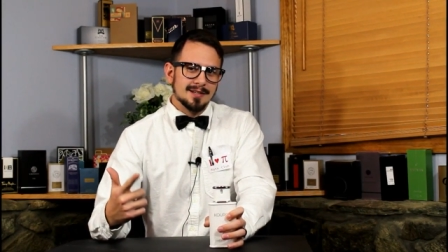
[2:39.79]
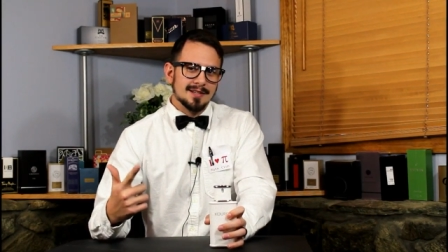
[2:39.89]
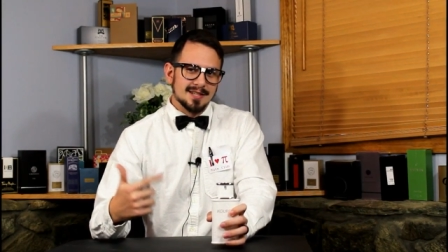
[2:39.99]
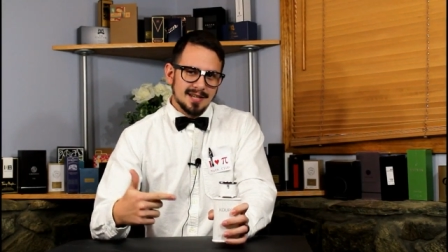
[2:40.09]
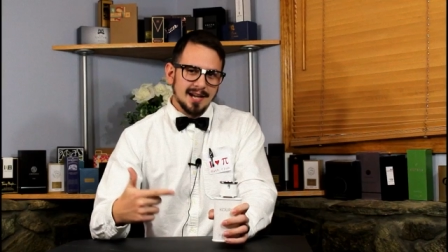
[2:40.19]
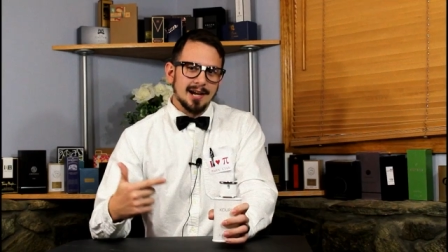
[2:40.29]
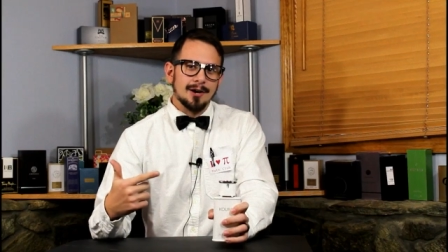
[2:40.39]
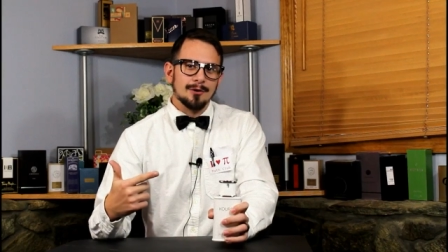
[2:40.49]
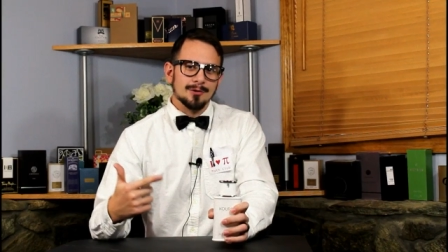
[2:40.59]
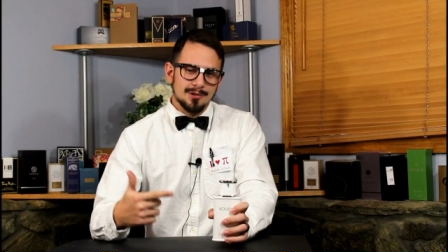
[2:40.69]
Is
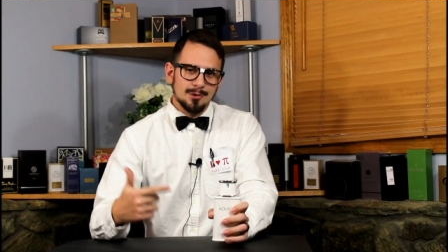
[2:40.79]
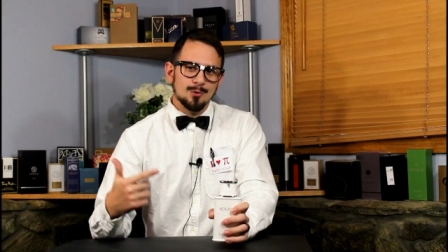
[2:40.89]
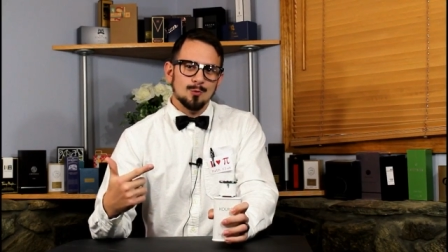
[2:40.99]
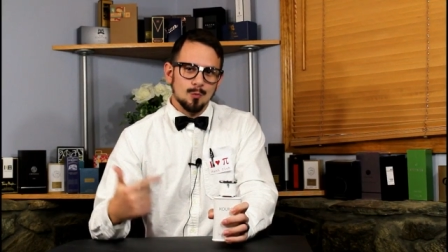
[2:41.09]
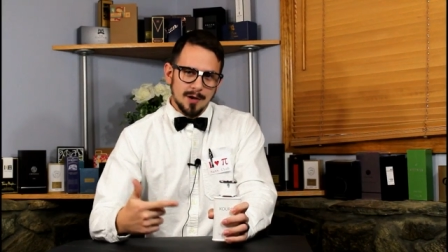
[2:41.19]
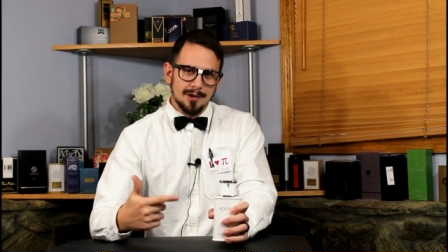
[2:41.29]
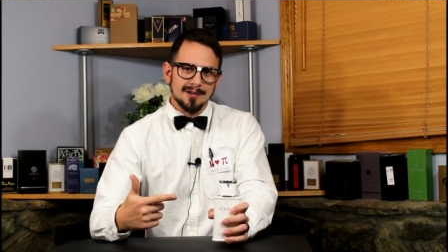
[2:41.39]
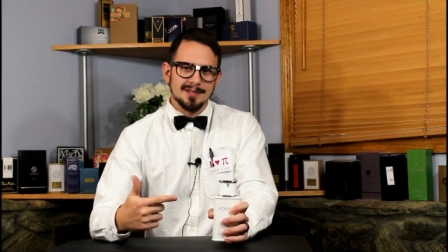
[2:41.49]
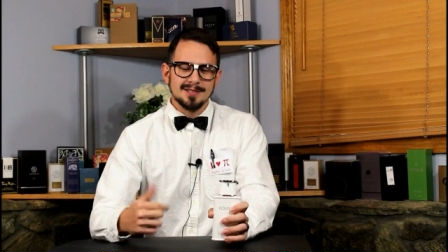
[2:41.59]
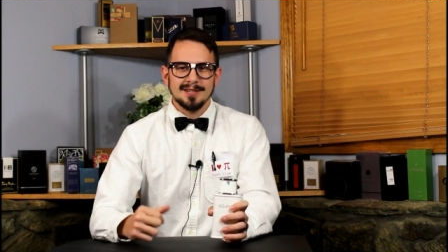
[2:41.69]
how you wear
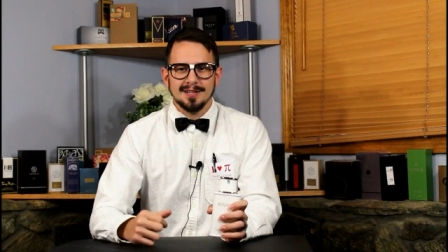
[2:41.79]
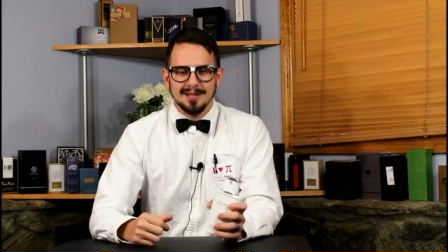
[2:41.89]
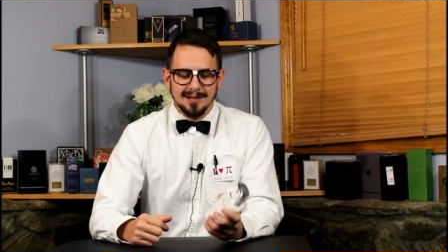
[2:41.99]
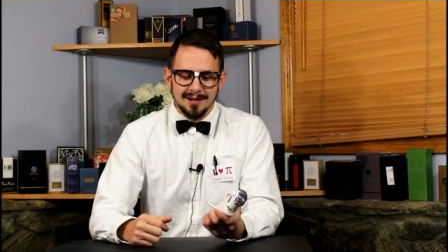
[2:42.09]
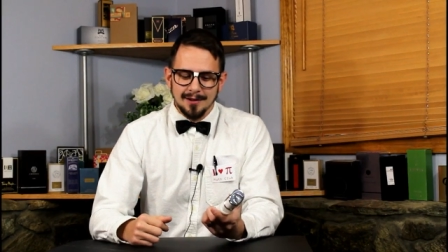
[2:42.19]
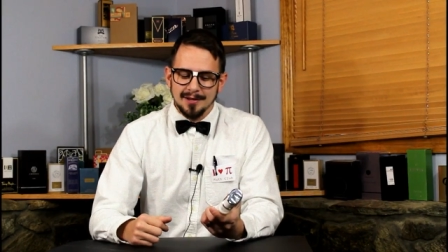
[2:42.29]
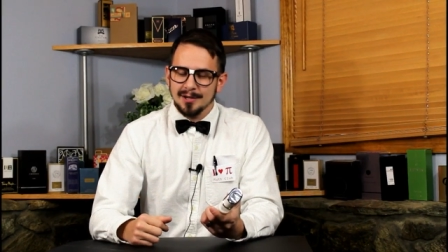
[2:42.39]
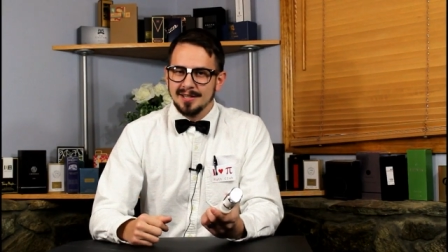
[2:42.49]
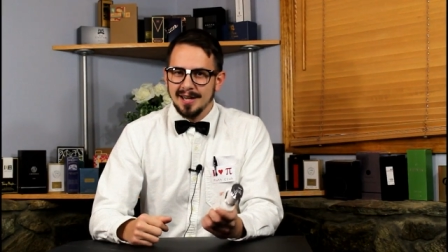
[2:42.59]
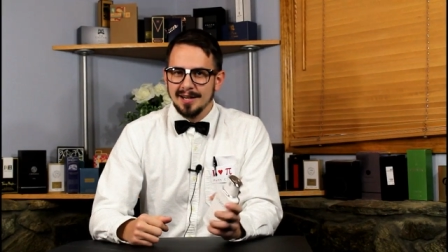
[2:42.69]
it. Uh,
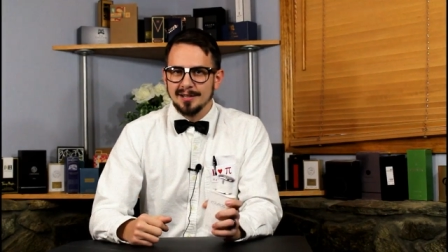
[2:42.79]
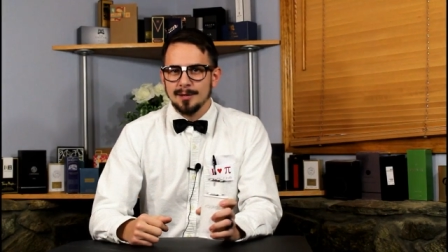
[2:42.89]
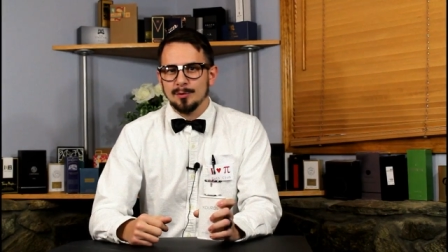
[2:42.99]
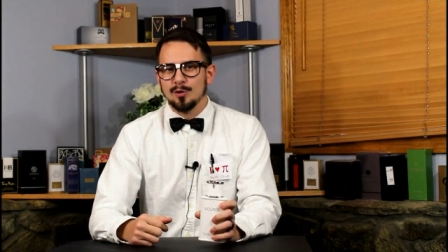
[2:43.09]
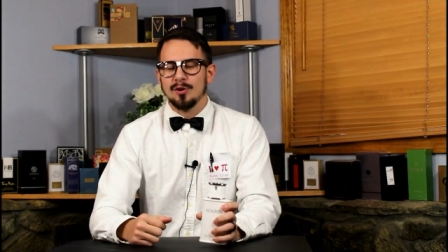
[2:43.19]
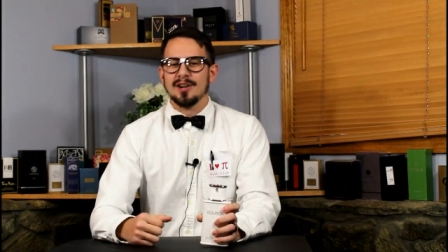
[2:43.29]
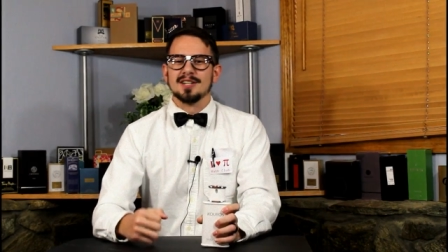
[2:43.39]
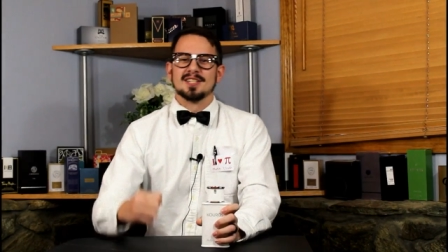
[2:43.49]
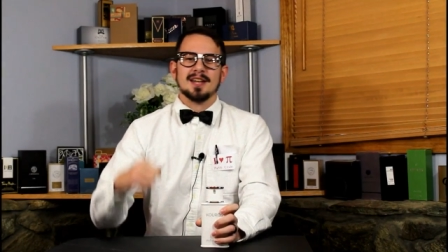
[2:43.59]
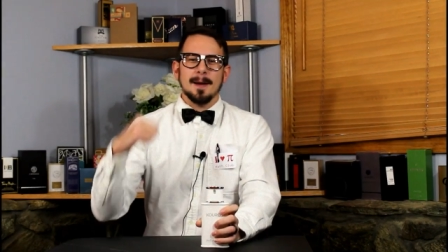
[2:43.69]
it can come
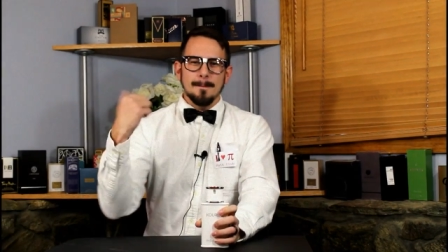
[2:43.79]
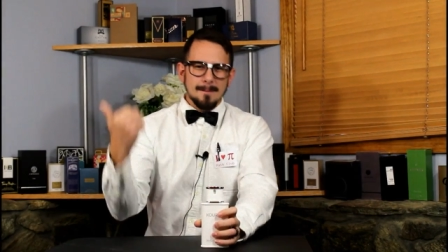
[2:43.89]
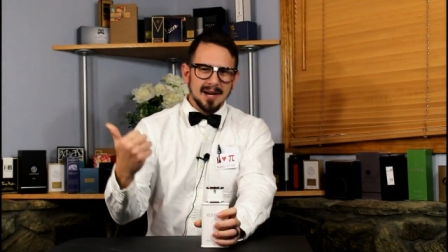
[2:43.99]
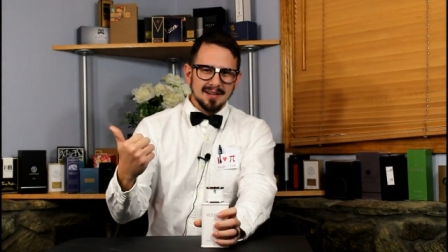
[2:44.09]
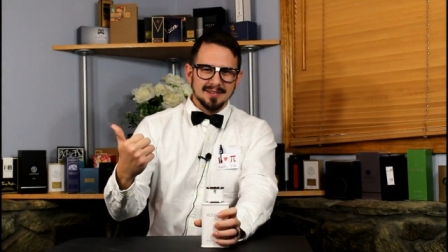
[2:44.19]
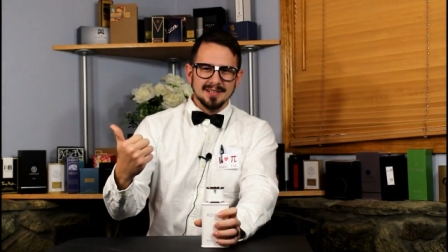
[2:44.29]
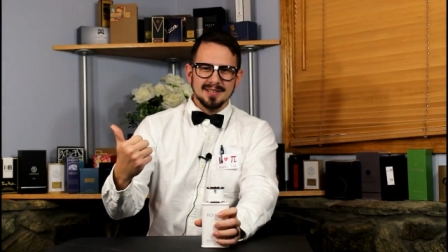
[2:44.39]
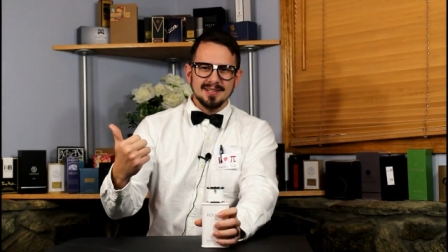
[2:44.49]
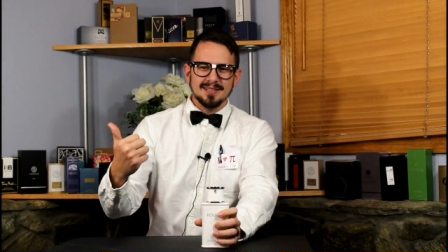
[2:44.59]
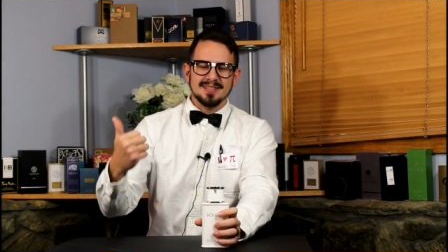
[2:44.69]
across
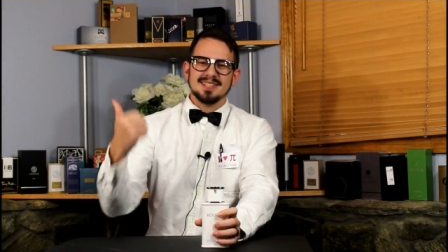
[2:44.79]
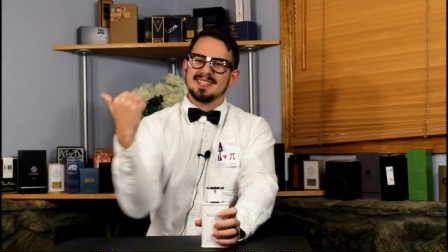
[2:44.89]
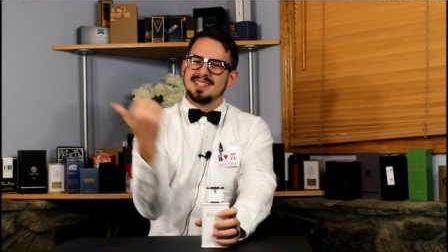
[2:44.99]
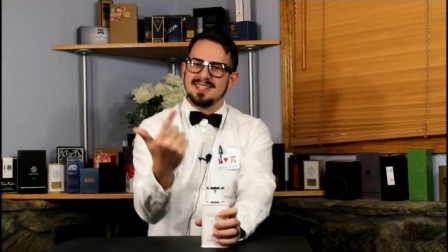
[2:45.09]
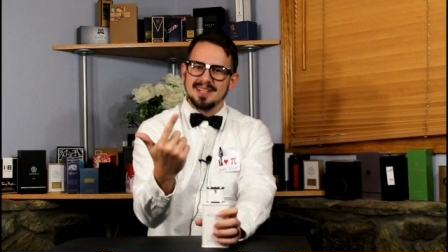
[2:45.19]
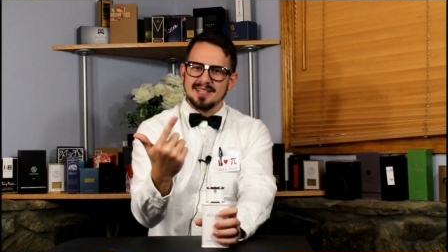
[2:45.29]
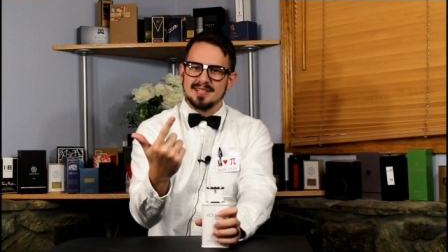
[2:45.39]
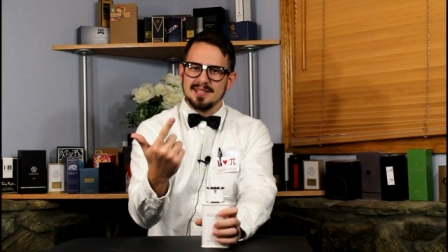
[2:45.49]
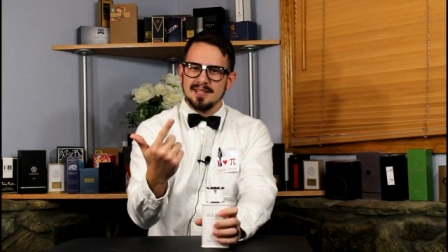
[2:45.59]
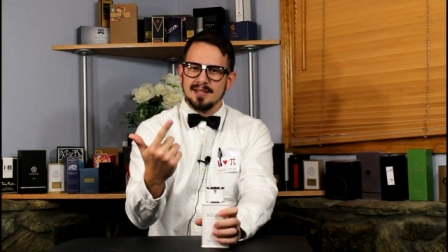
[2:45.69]
manly,
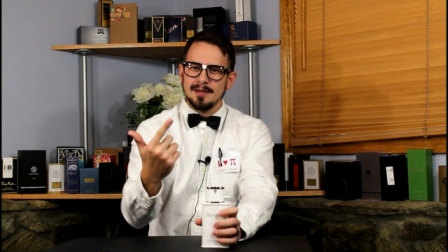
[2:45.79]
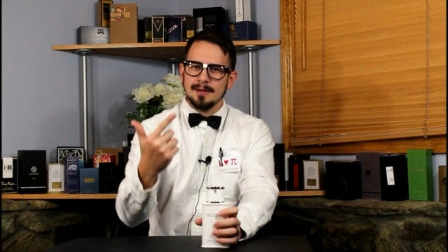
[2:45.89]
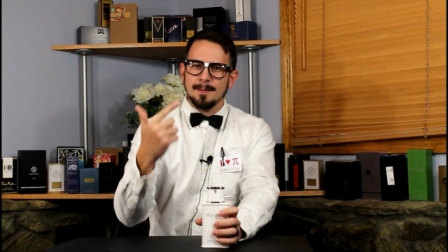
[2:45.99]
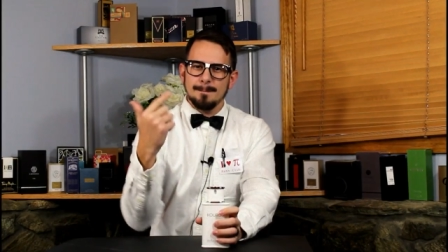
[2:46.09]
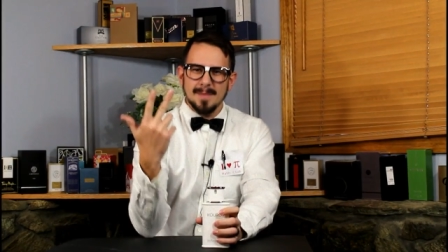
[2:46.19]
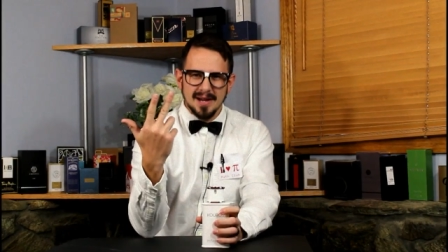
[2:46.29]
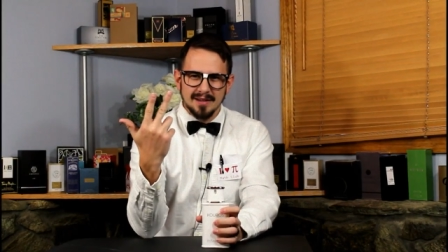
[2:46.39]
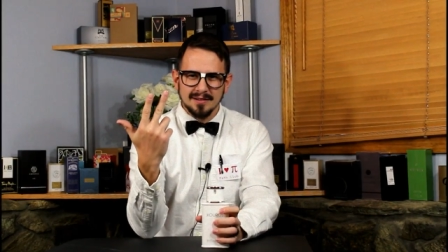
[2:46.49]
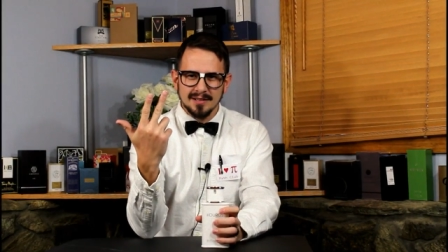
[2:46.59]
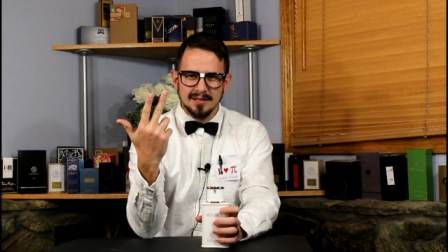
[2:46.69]
sexy,
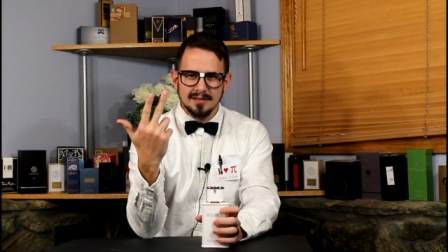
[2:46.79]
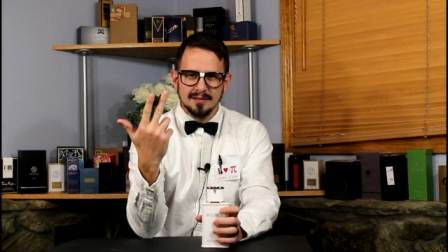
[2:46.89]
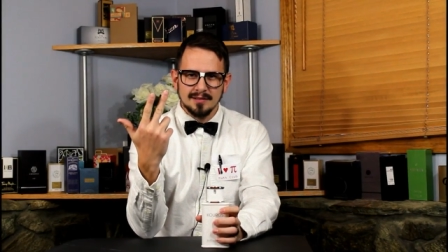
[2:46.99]
manly,